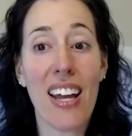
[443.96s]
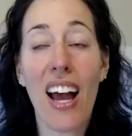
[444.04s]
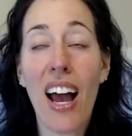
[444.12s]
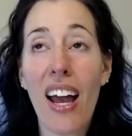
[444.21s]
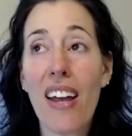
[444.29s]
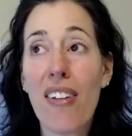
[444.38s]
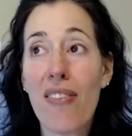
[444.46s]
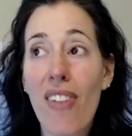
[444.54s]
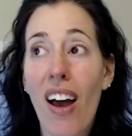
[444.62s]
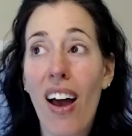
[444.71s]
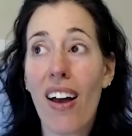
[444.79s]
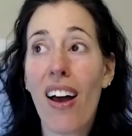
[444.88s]
I
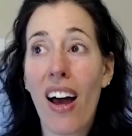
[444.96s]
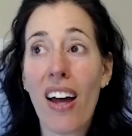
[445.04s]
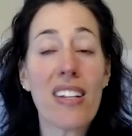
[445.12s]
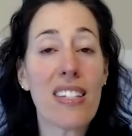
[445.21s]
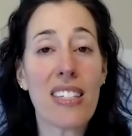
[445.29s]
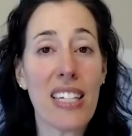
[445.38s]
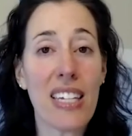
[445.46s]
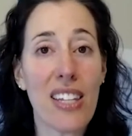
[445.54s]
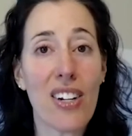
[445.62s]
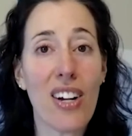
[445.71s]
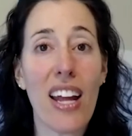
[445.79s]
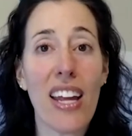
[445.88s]
honestly,
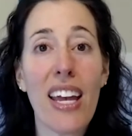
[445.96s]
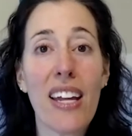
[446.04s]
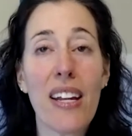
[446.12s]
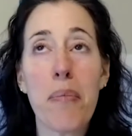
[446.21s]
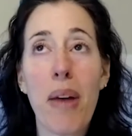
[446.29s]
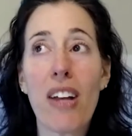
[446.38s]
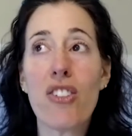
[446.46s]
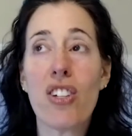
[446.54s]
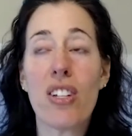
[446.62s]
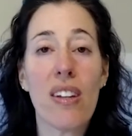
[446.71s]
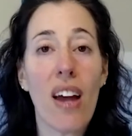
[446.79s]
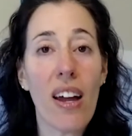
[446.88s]
I can't
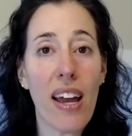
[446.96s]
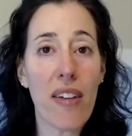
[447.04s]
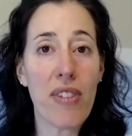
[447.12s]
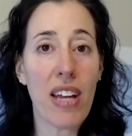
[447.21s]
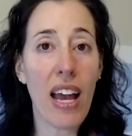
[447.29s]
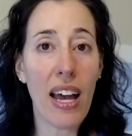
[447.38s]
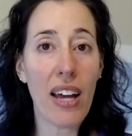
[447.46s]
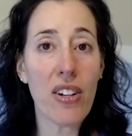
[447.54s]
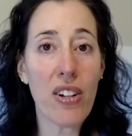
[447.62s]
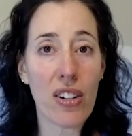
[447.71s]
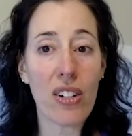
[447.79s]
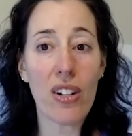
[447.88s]
imagine not having had
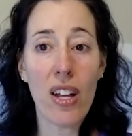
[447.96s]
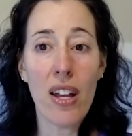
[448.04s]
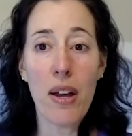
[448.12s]
her,